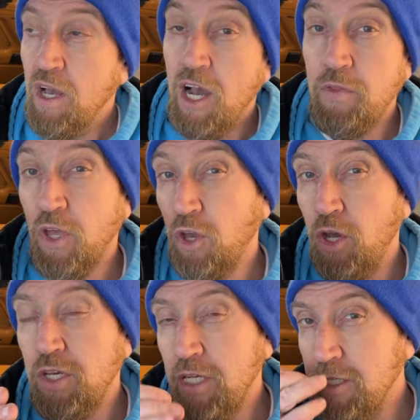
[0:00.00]
And the
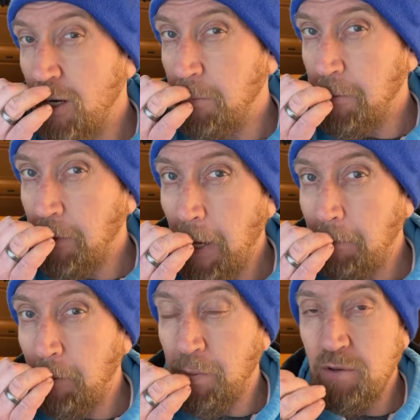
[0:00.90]
good example of that
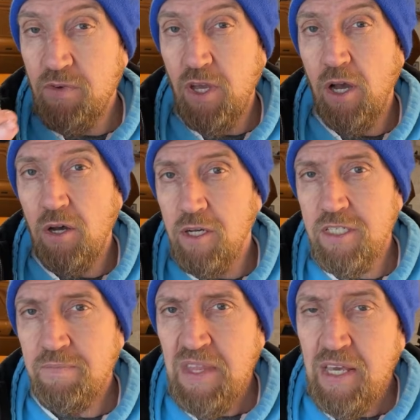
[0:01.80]
would be with
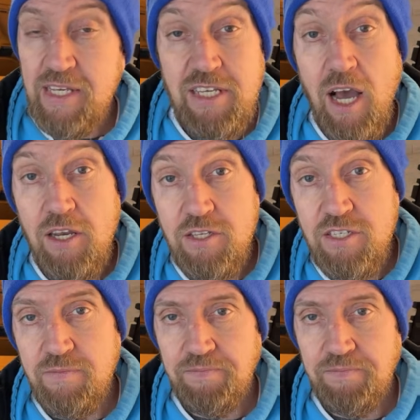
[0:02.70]
cars is colours.